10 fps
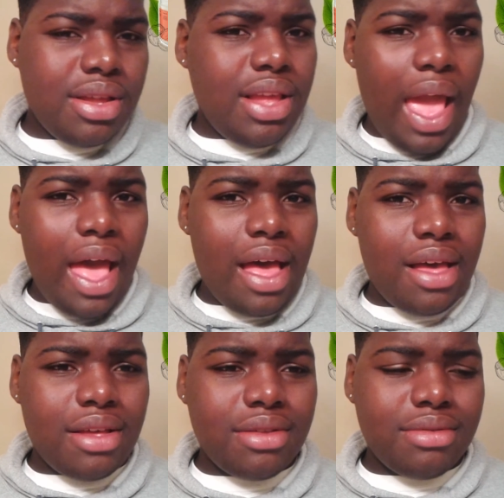
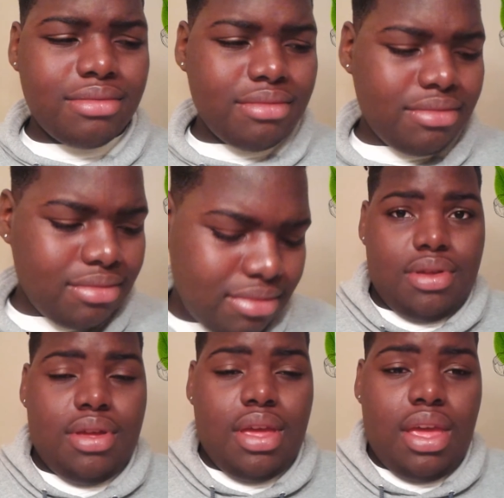Yeah.
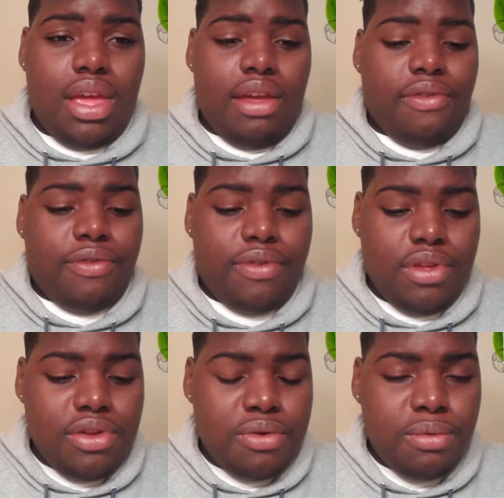
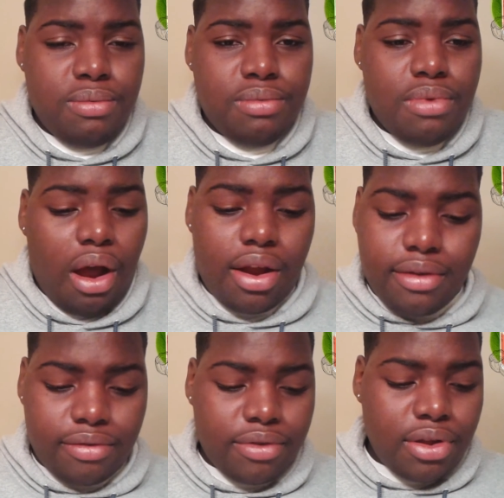
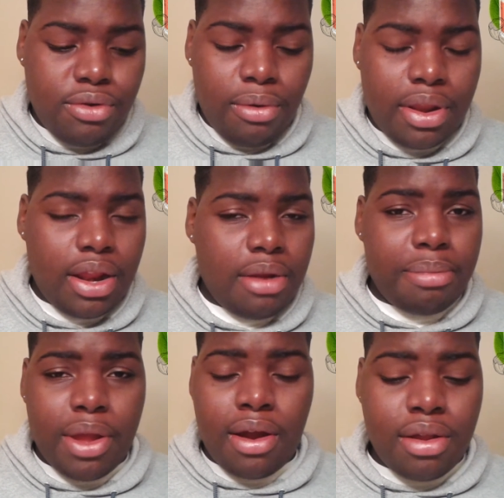If you're doing it
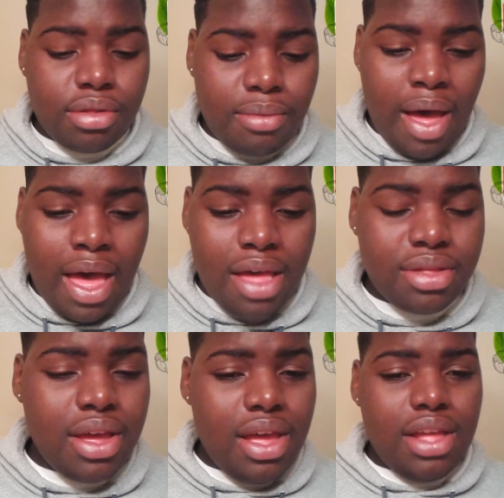appearance
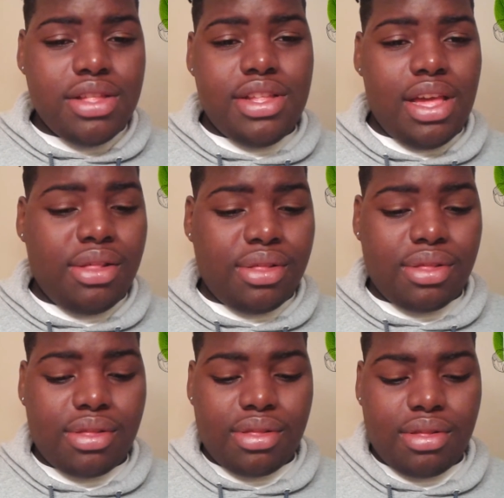wise,
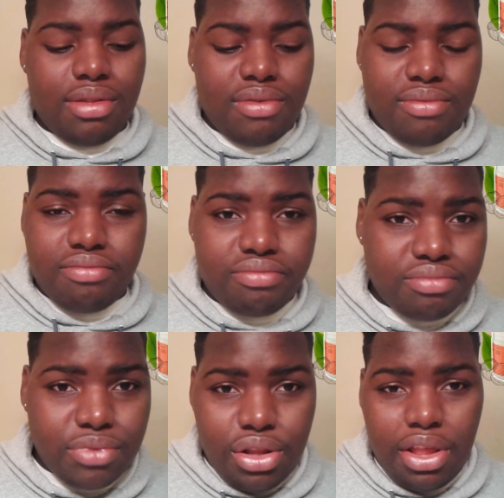just
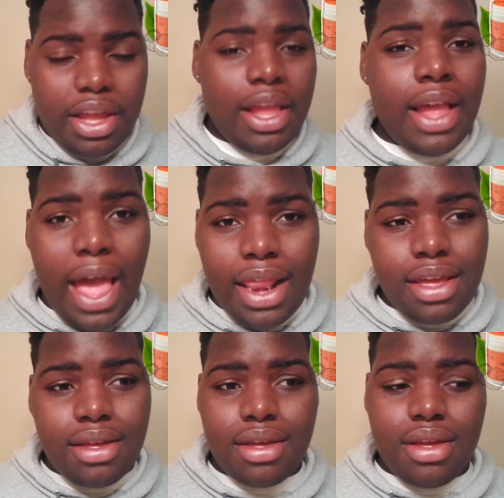looking at
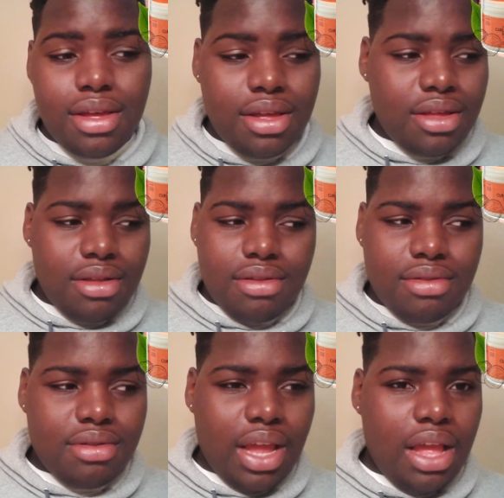it,
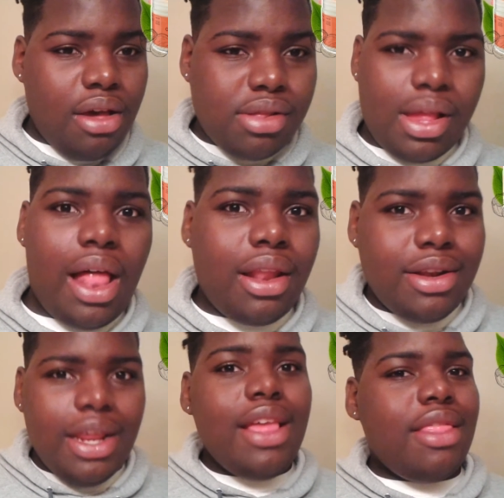Eco
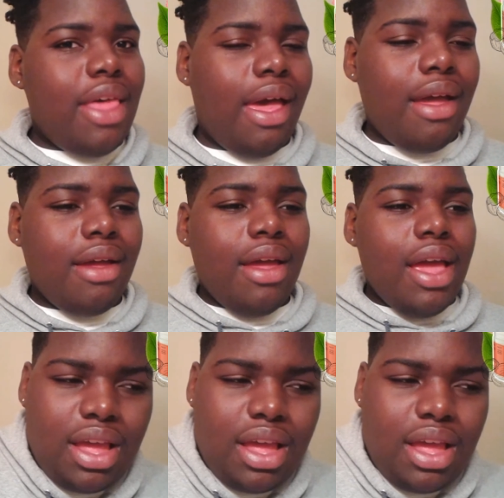Styler did that.